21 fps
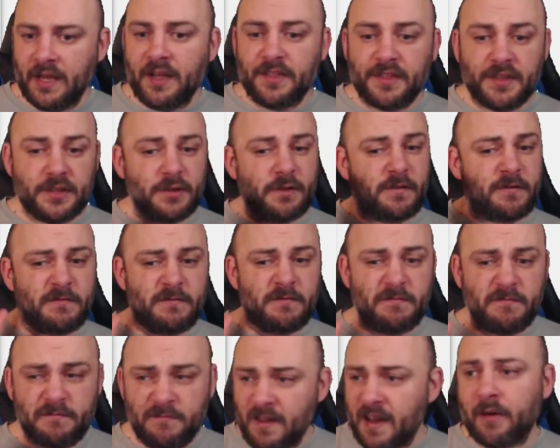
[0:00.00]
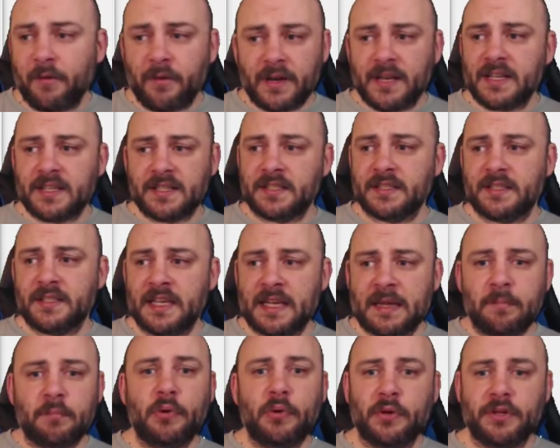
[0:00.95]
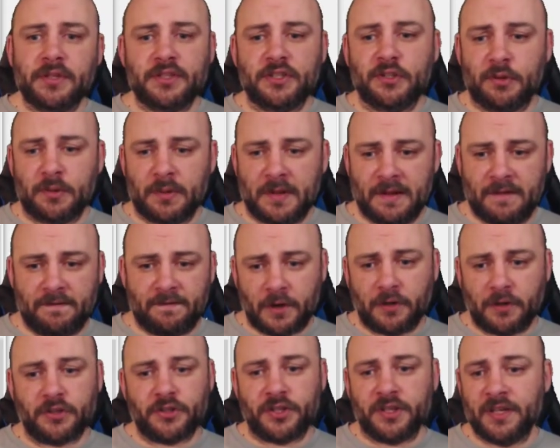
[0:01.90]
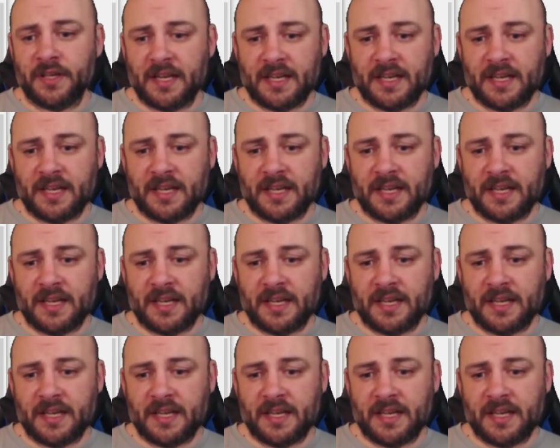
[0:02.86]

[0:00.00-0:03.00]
These are various inputs to the function